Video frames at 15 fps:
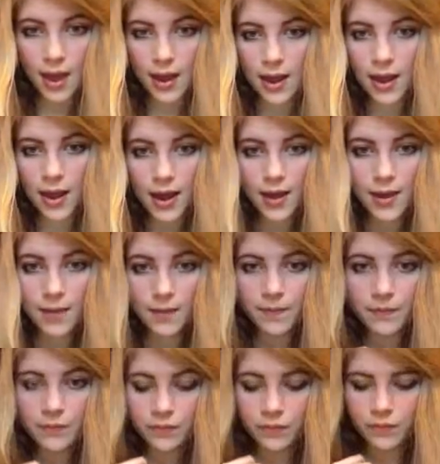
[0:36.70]

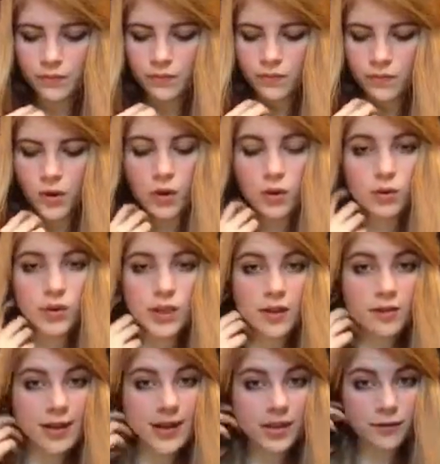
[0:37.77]
alter
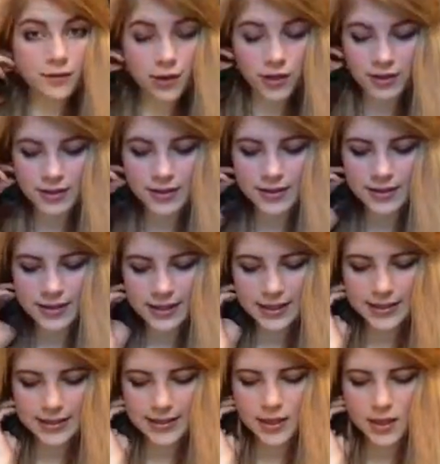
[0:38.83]
the rate of
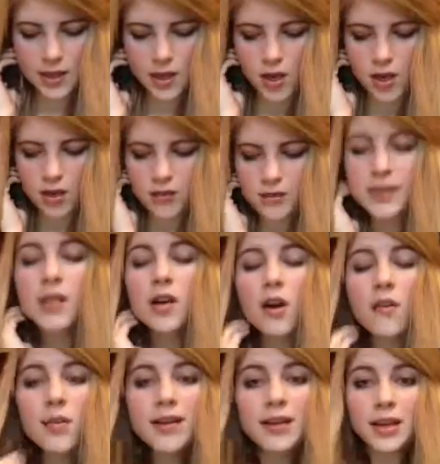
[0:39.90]
photosynthesis. So we'll start
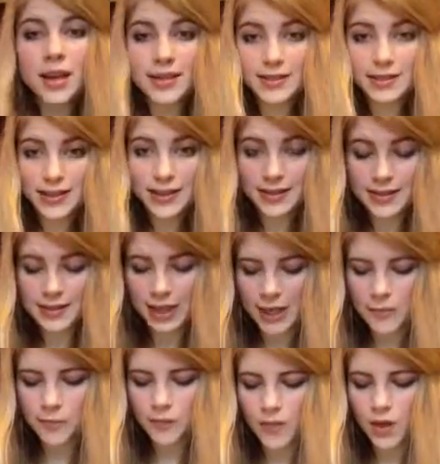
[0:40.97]
off with light intensity.
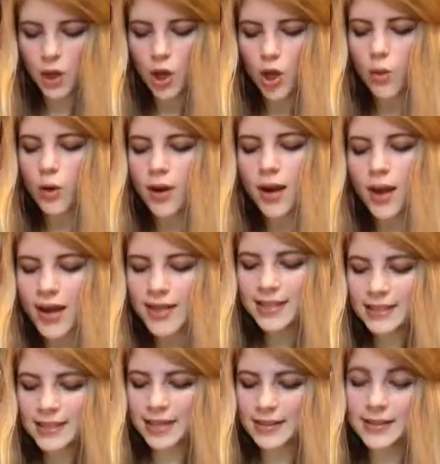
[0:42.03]
Well, light
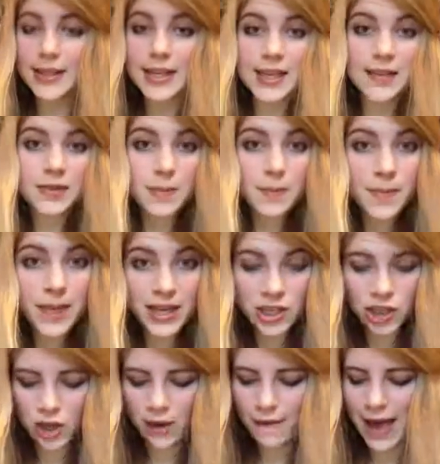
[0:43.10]
intensity gives a
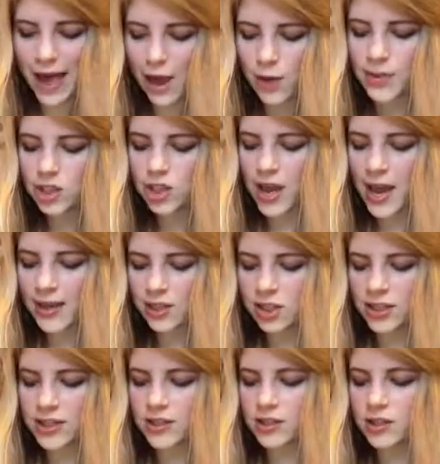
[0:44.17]
measure of how much
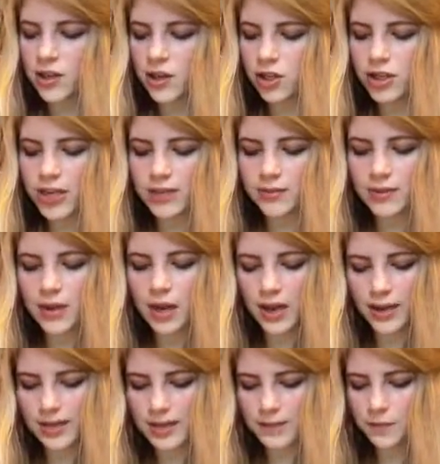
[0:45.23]
energy is associated with the
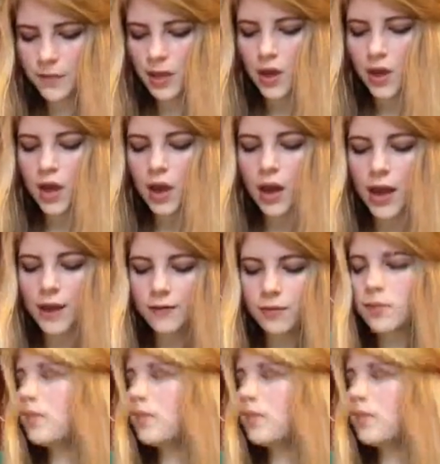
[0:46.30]
light. Light from a